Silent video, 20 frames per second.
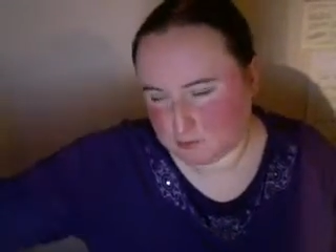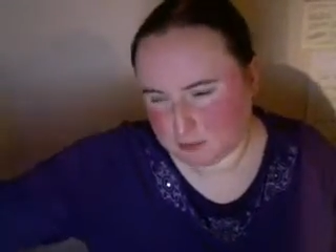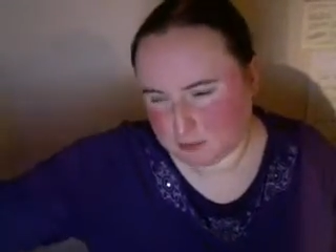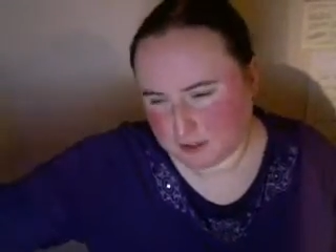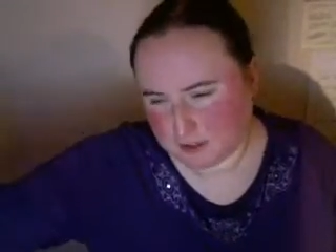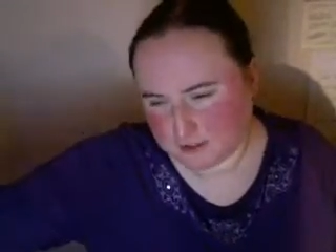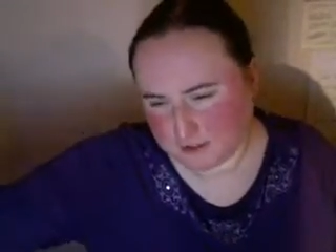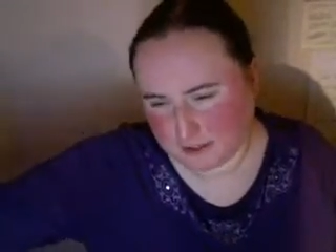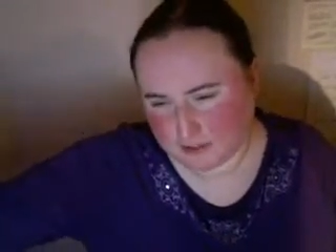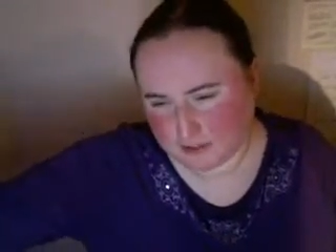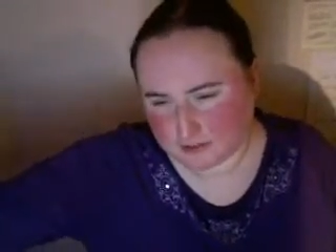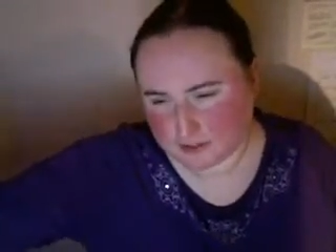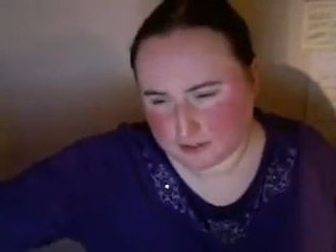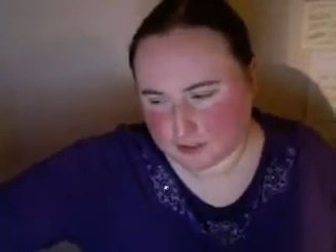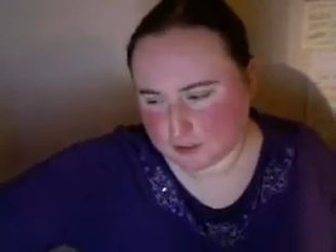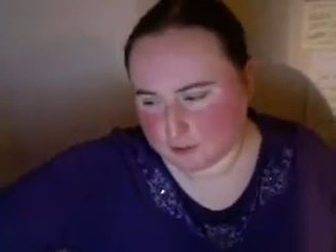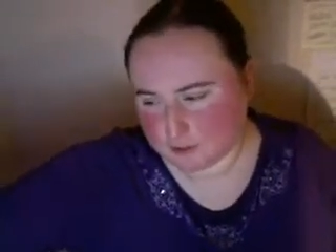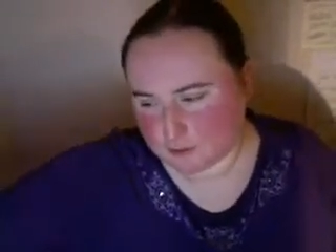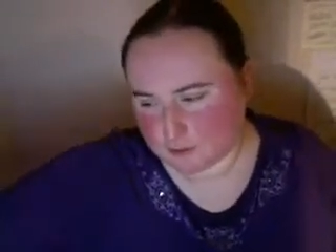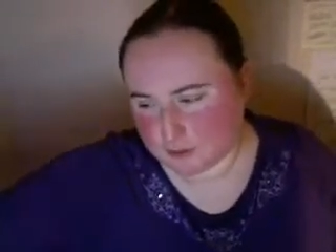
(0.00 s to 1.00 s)
Plus, I
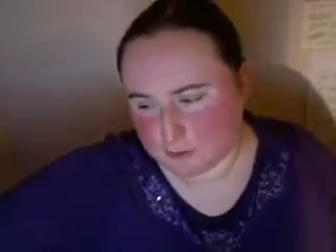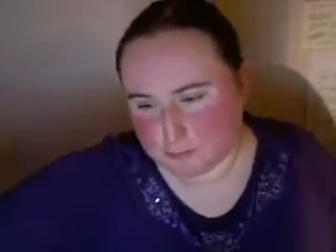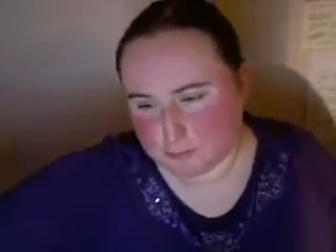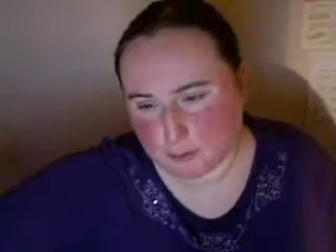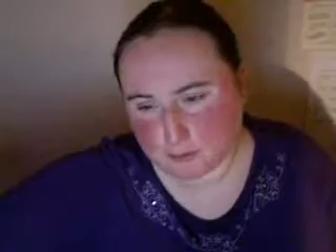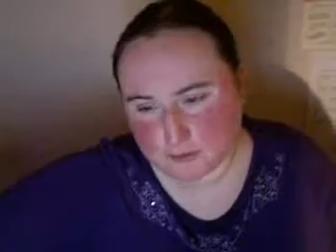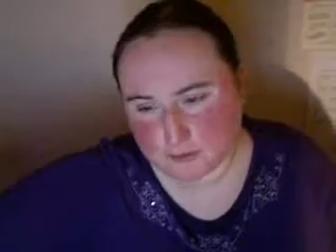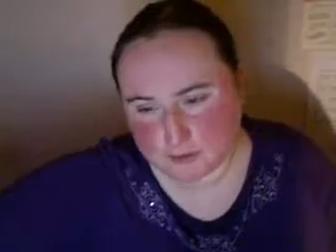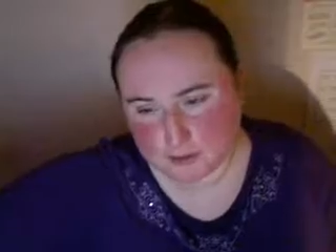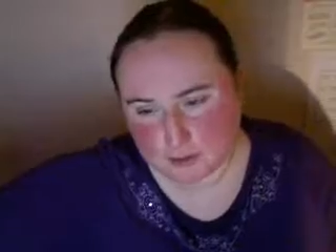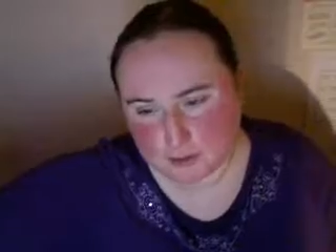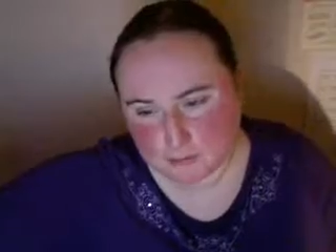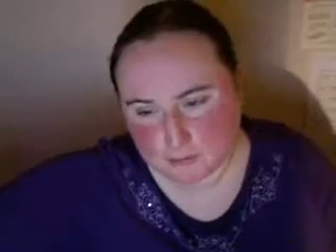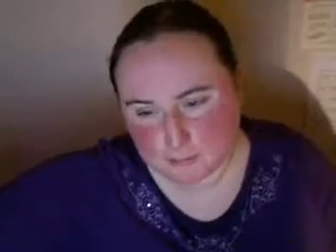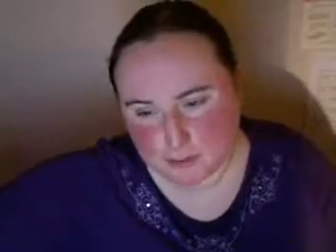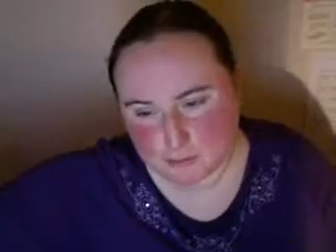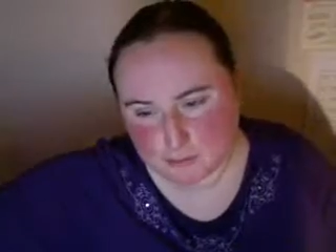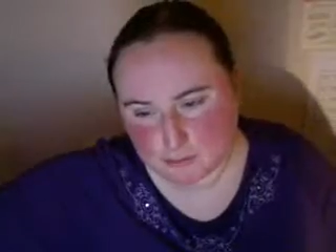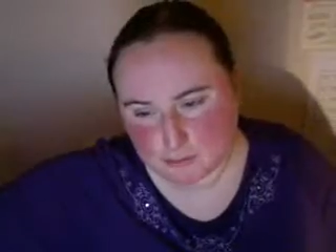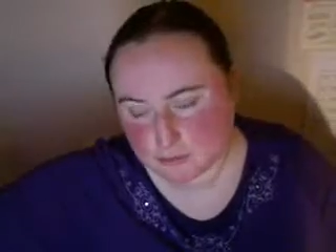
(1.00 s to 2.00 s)
started already boxing
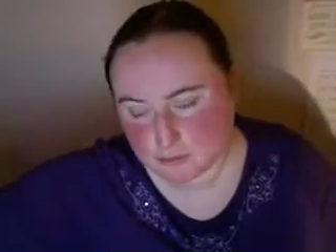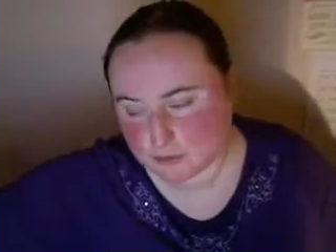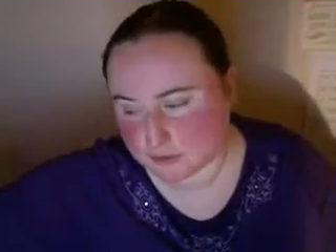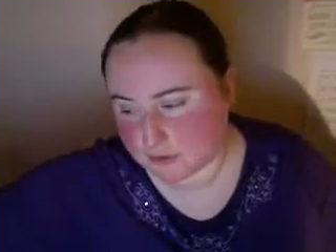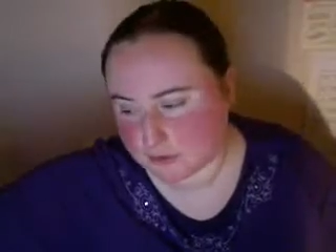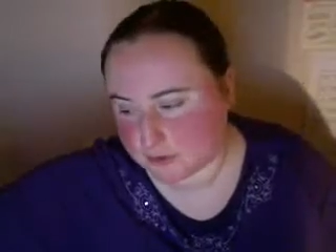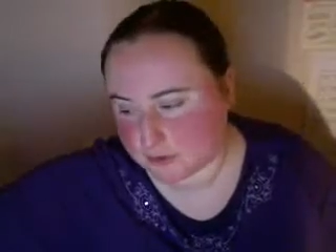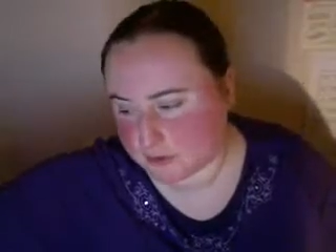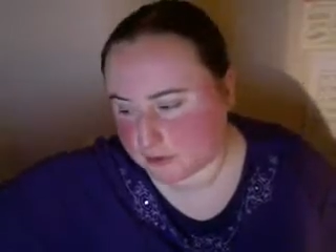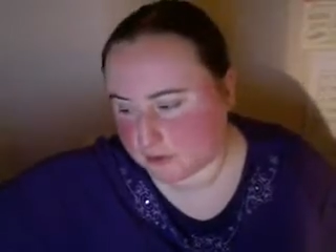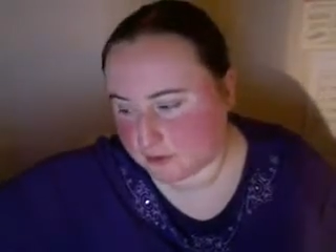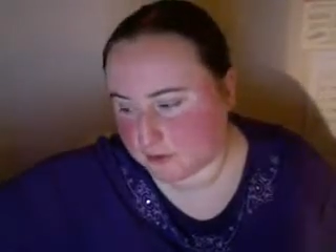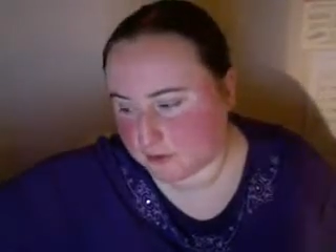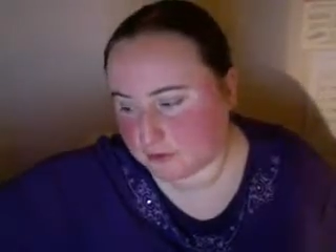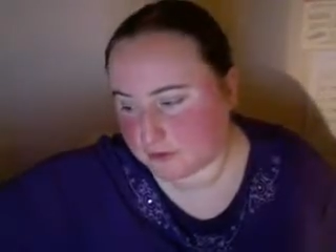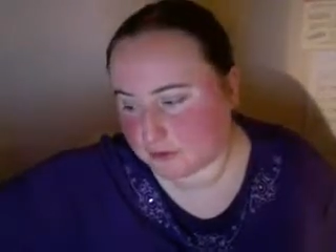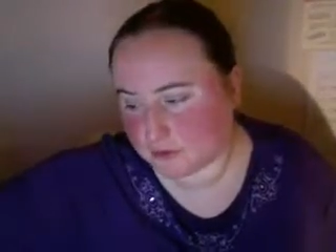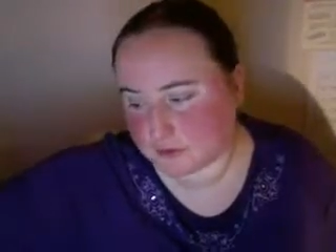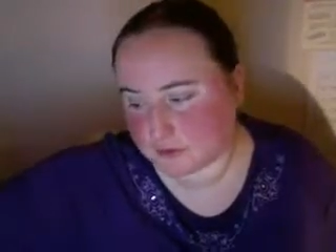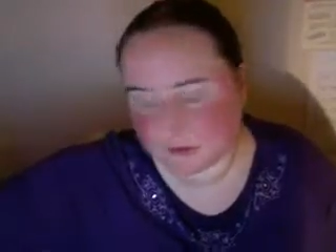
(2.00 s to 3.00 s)
up my books,
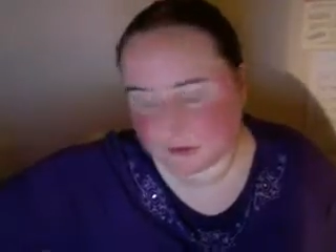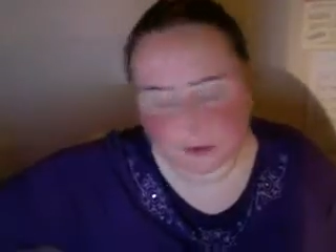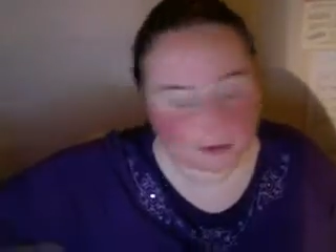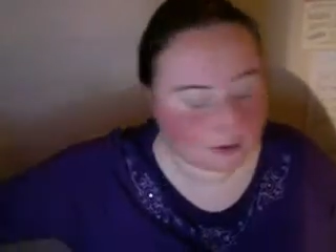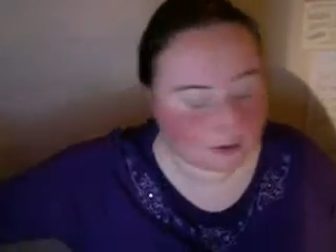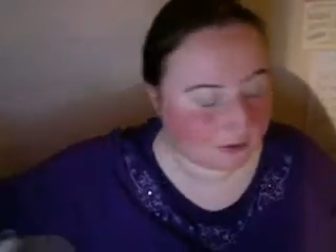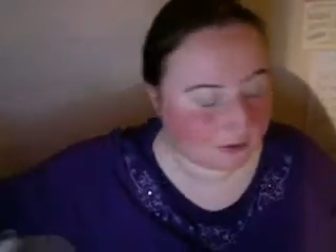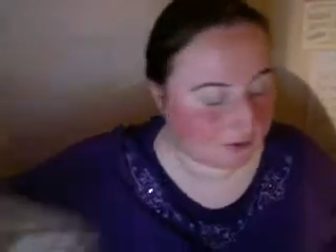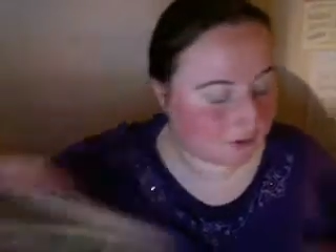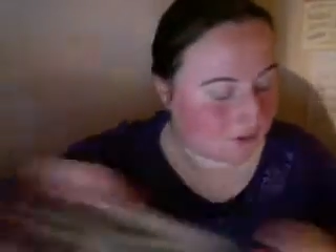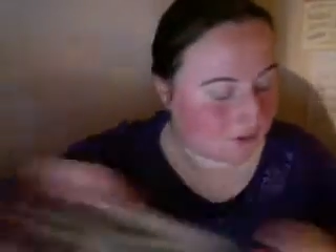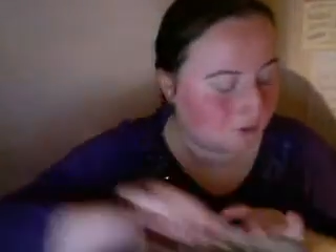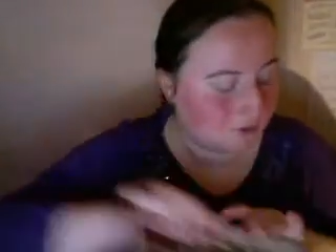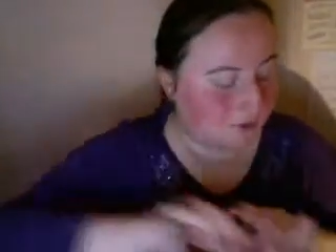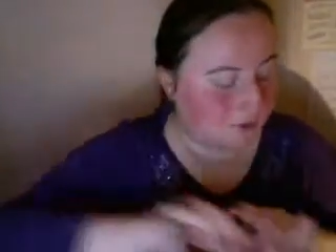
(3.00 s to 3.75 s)
so